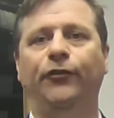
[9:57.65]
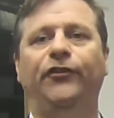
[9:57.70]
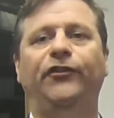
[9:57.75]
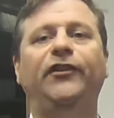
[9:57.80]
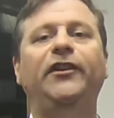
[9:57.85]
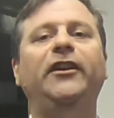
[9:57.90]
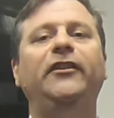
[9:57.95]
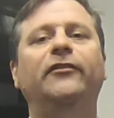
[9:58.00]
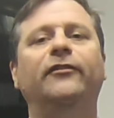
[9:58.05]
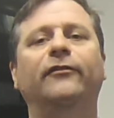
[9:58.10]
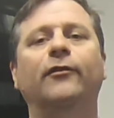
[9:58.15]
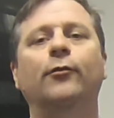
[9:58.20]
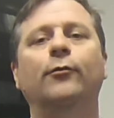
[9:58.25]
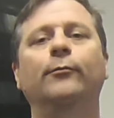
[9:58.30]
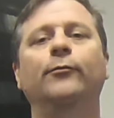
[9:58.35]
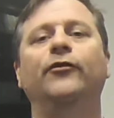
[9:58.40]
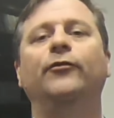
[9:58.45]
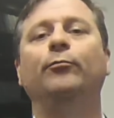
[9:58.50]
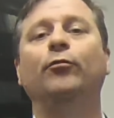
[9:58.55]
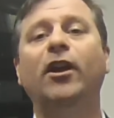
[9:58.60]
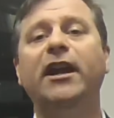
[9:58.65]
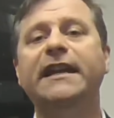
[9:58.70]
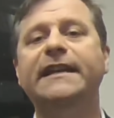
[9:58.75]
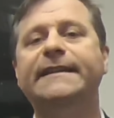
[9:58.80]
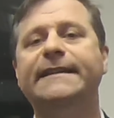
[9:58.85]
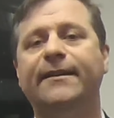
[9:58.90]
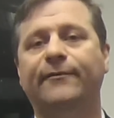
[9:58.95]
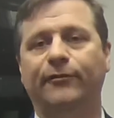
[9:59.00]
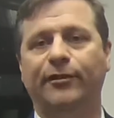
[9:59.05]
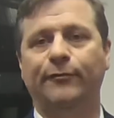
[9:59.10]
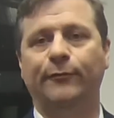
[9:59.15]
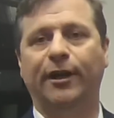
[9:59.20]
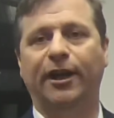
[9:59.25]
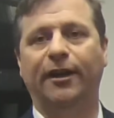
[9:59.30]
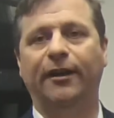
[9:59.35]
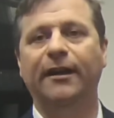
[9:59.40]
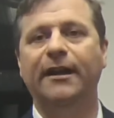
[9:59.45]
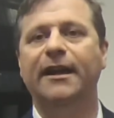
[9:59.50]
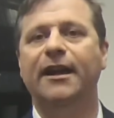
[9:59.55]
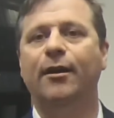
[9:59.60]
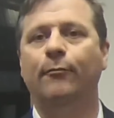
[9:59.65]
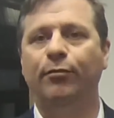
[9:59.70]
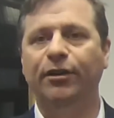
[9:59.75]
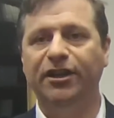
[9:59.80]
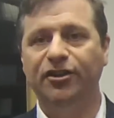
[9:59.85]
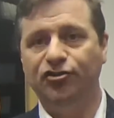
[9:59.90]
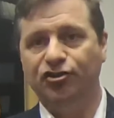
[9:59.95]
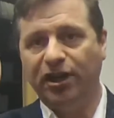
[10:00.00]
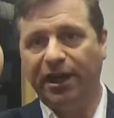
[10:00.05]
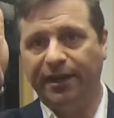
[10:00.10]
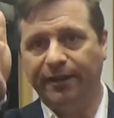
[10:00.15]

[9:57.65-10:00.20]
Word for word: seas foam sprays everywhere. But in